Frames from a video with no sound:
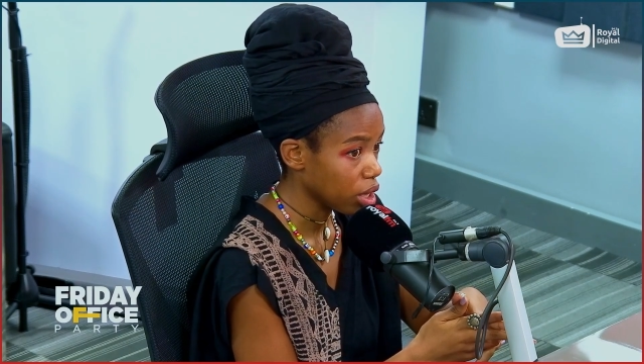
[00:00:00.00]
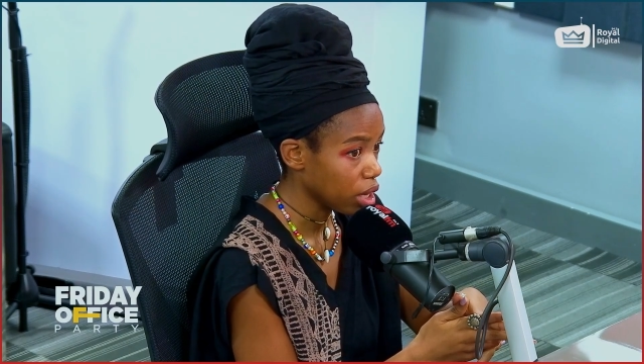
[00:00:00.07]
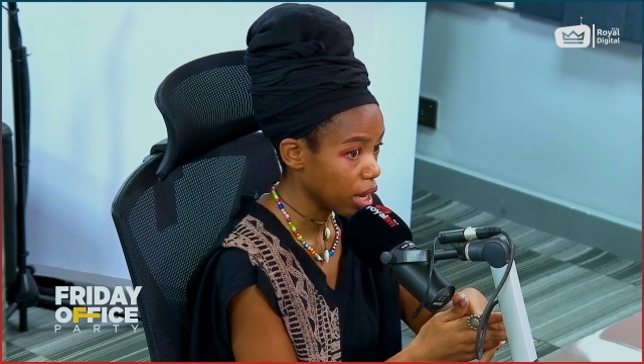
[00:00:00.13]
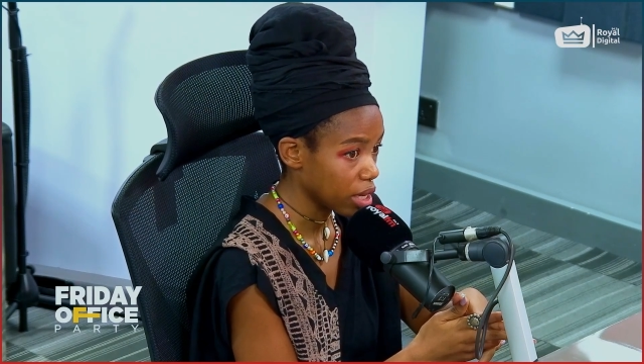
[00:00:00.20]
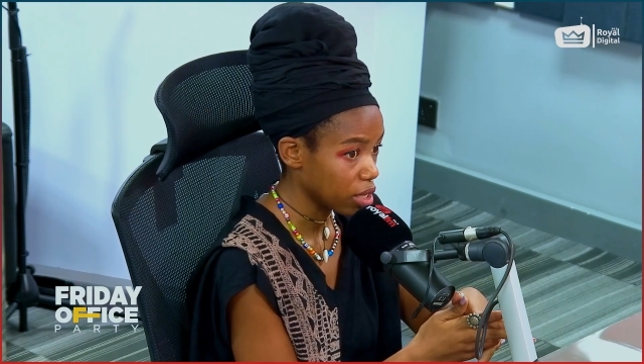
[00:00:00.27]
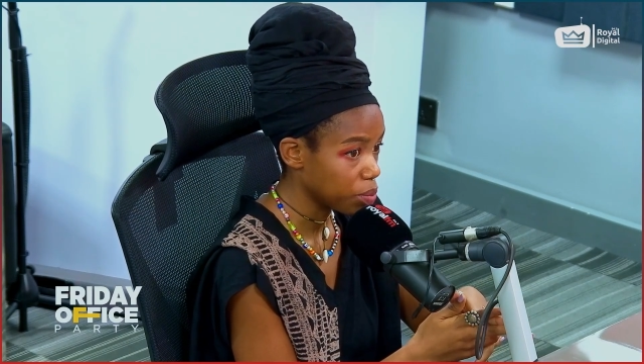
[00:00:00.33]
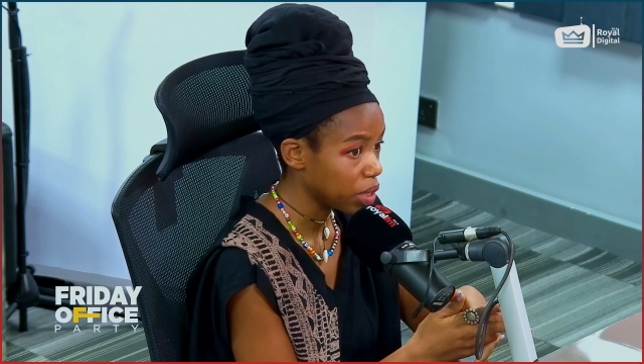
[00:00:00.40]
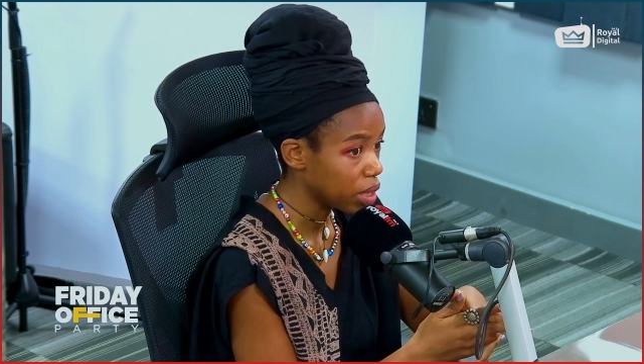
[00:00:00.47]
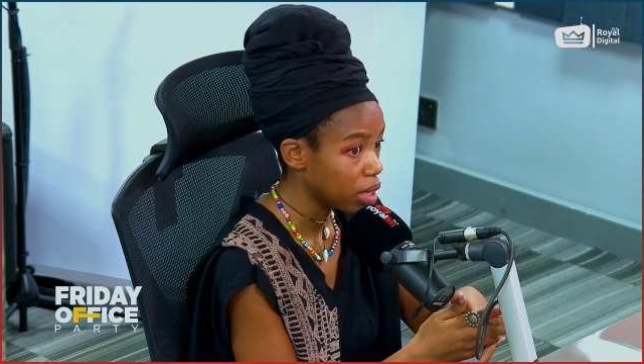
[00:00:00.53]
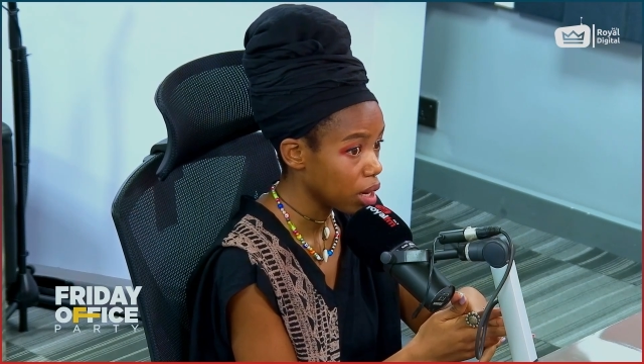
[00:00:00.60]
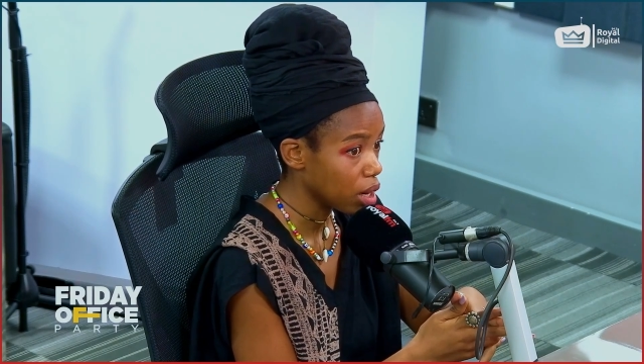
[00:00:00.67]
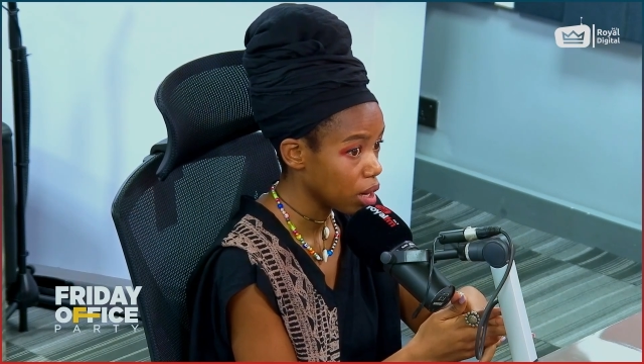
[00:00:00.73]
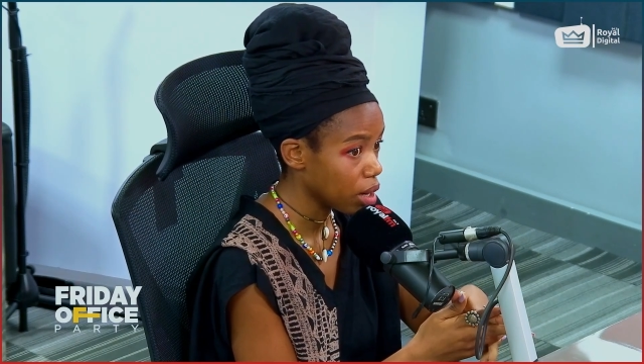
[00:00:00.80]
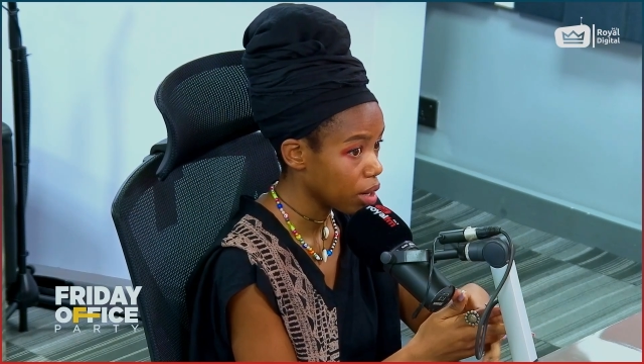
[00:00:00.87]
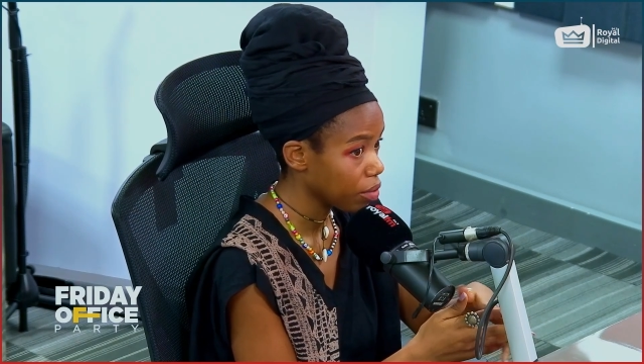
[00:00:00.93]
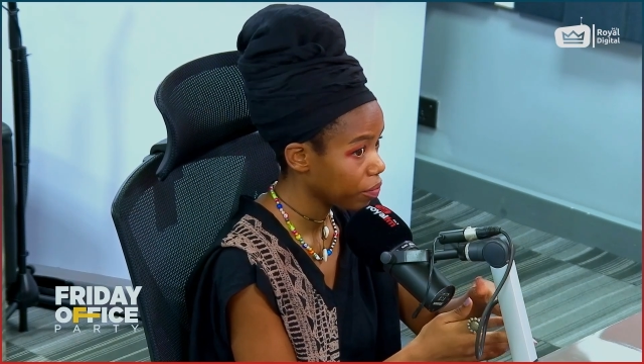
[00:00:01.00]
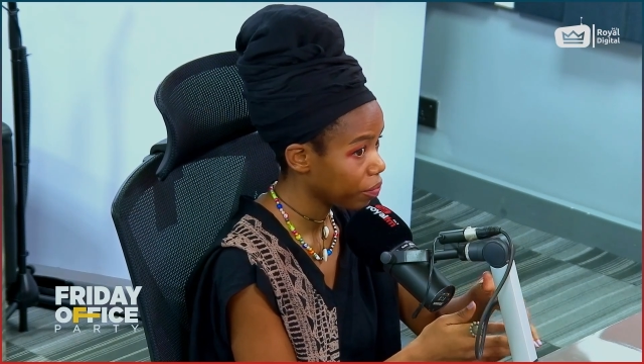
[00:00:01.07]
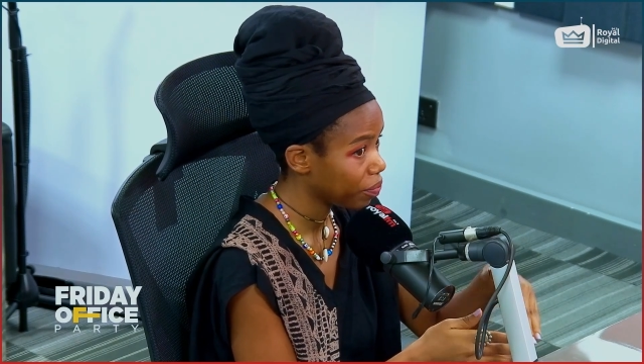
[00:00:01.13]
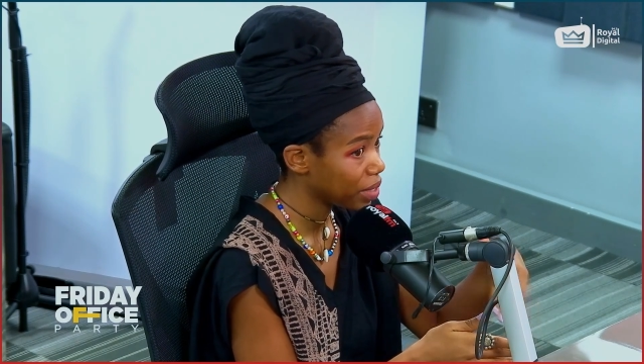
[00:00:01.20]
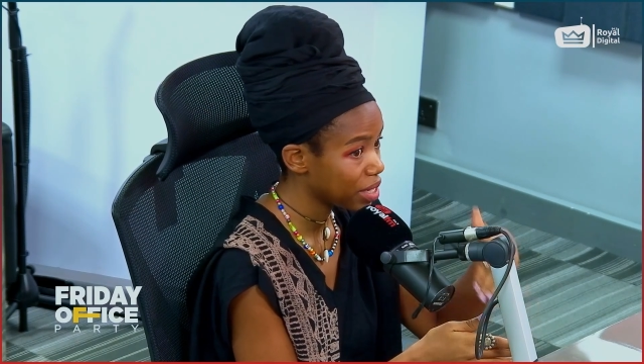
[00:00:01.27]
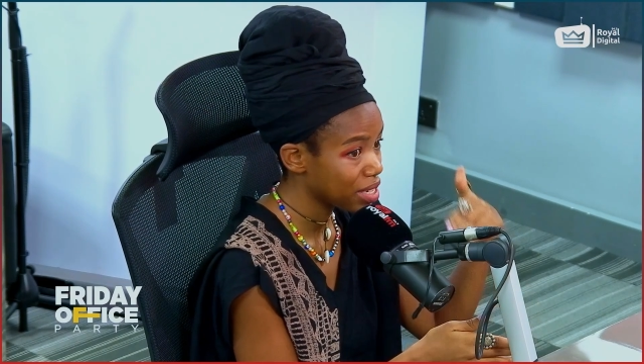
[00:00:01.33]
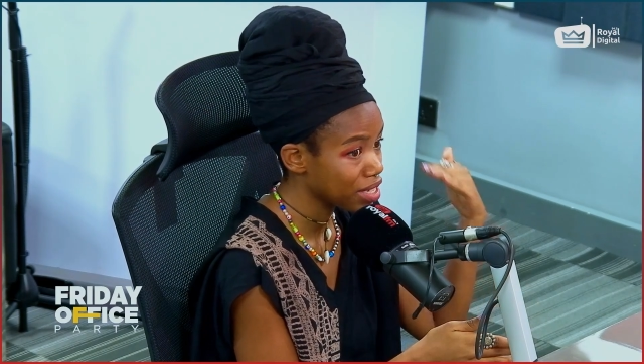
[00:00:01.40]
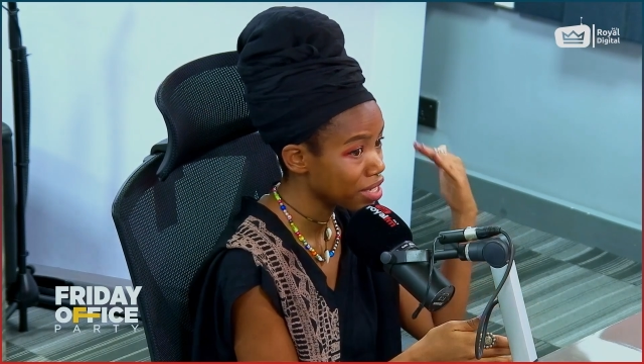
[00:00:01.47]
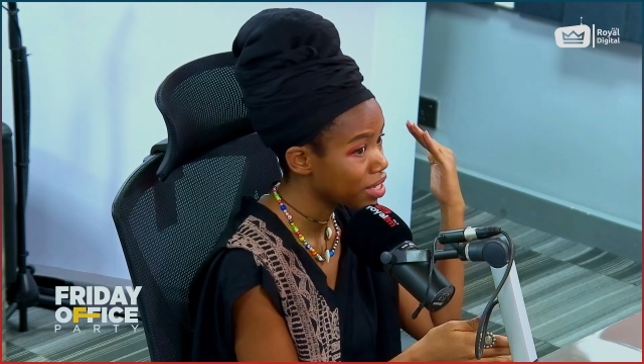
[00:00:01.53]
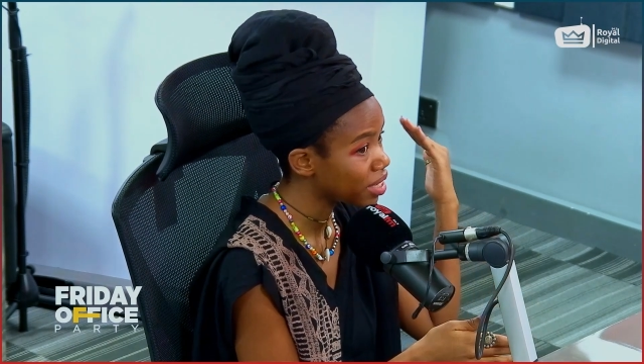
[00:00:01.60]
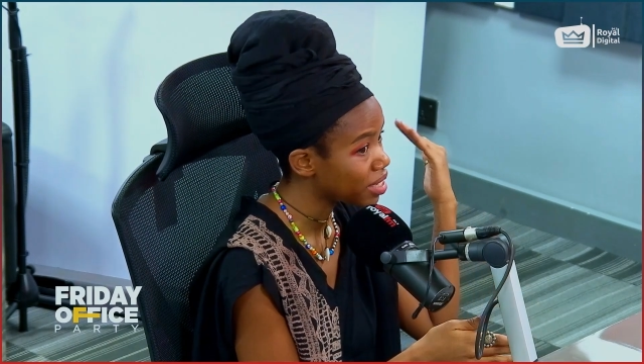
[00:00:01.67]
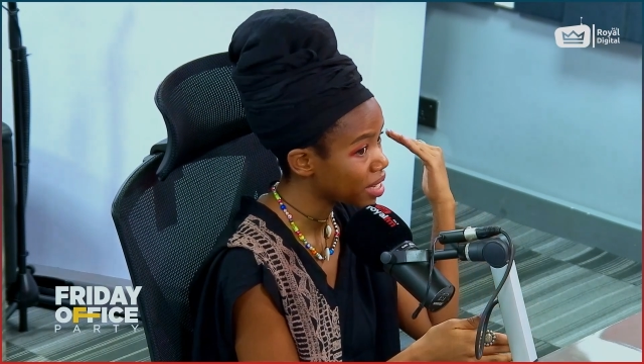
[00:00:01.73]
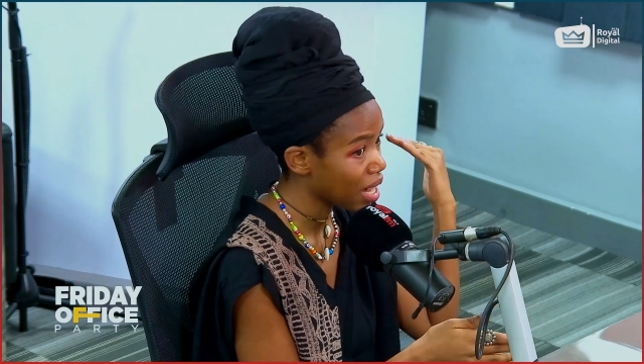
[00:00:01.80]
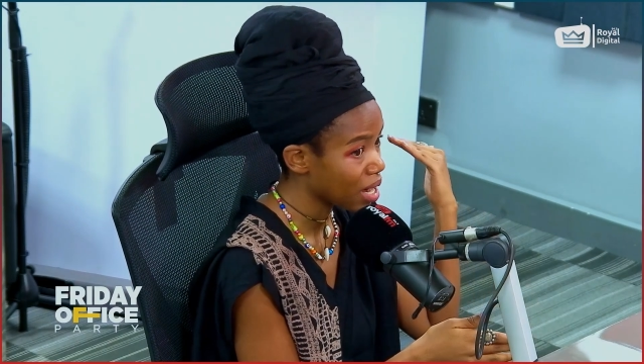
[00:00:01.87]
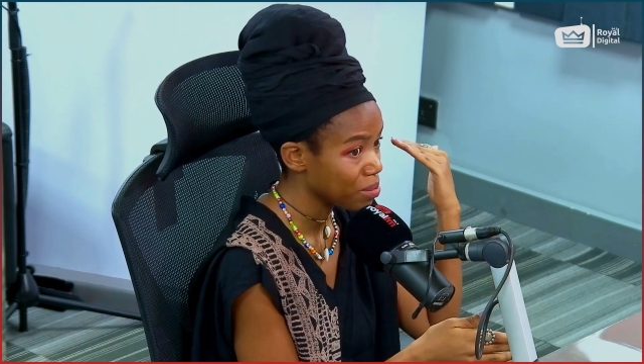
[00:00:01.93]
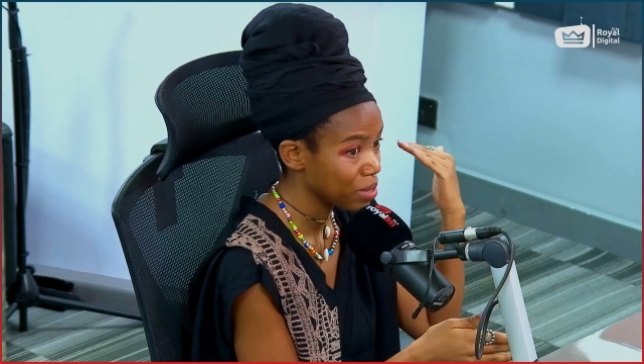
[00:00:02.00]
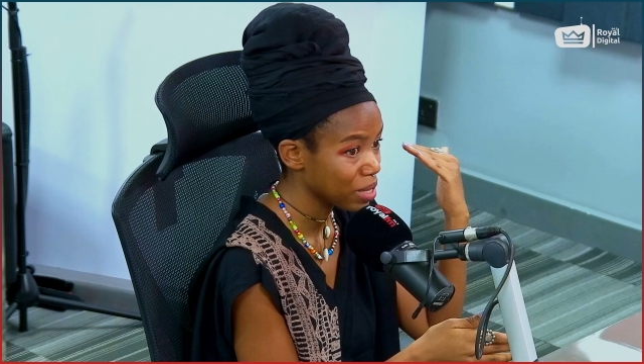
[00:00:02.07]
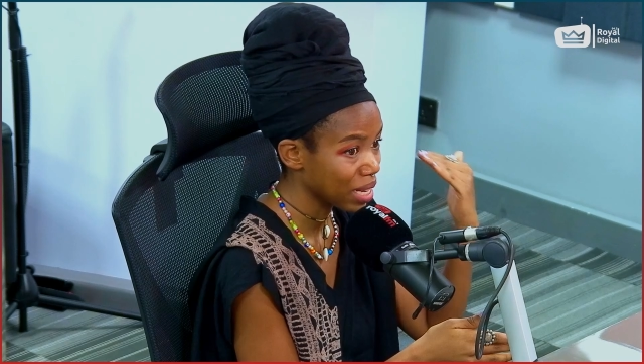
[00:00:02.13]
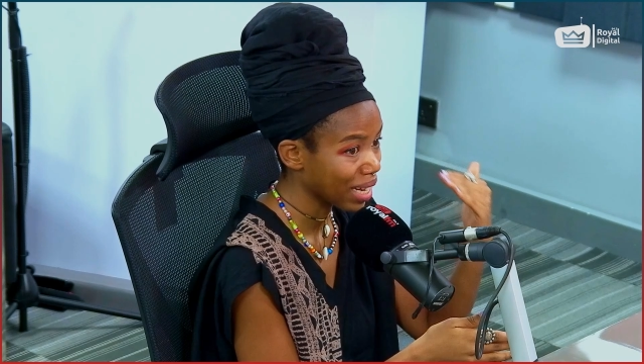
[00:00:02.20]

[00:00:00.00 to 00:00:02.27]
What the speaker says: He has been there since the times,